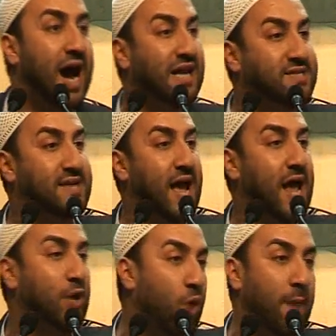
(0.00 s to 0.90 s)

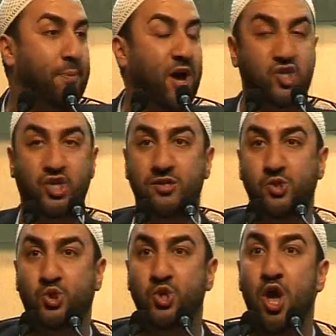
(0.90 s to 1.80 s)
Al-Sahal were
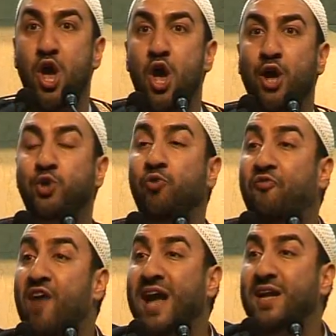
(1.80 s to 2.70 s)
Persians. You
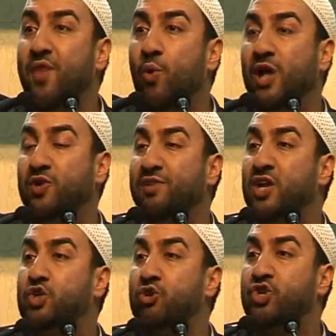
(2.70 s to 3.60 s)
find in the world of
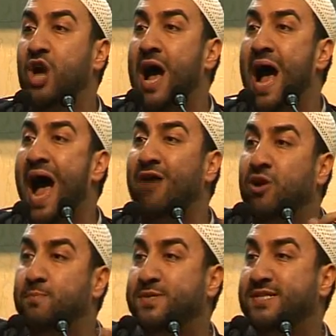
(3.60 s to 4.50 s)
literature,
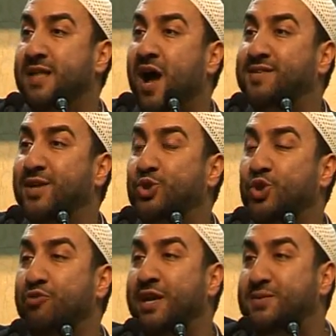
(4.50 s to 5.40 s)
Arabs started
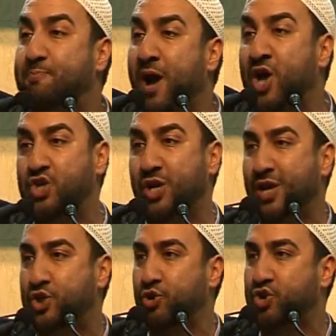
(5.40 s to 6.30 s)
to read Persian
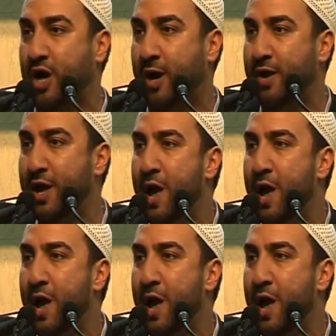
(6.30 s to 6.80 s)
literature.